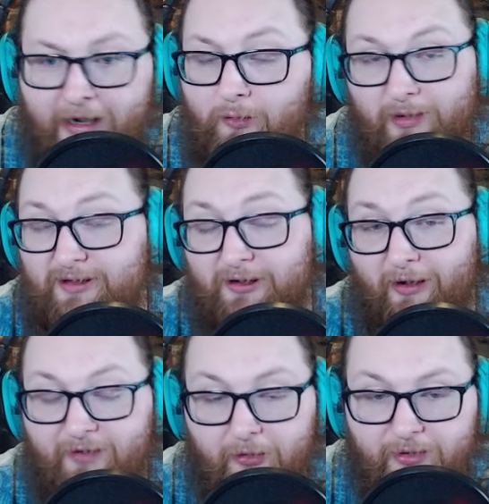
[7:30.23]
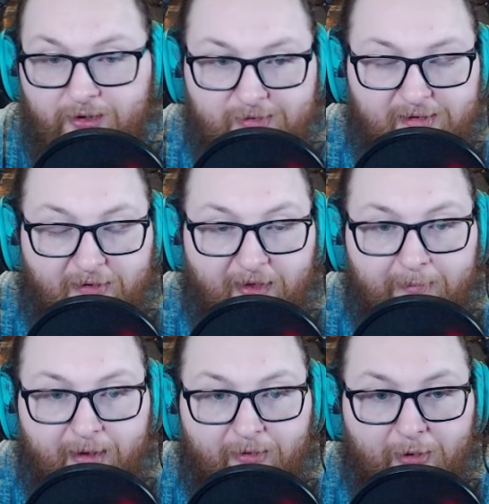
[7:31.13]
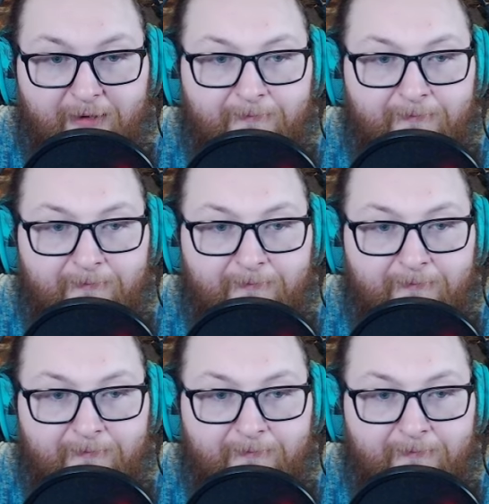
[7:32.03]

We still have no news on that, by the way.